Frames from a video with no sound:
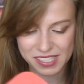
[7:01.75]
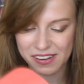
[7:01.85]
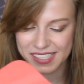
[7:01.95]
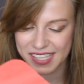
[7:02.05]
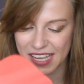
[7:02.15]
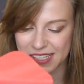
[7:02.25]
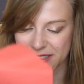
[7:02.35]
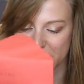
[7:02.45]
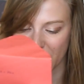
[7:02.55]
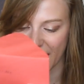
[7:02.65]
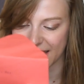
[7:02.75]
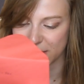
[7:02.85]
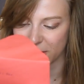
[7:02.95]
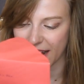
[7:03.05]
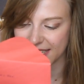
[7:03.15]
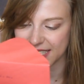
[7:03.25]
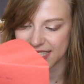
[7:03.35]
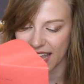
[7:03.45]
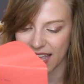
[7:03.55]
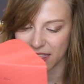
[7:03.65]
So it says, PS, forgot to
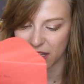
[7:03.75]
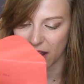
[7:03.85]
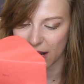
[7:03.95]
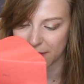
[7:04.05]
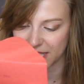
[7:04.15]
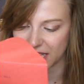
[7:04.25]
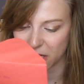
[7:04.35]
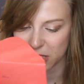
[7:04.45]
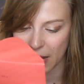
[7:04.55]
say in the card, my sticker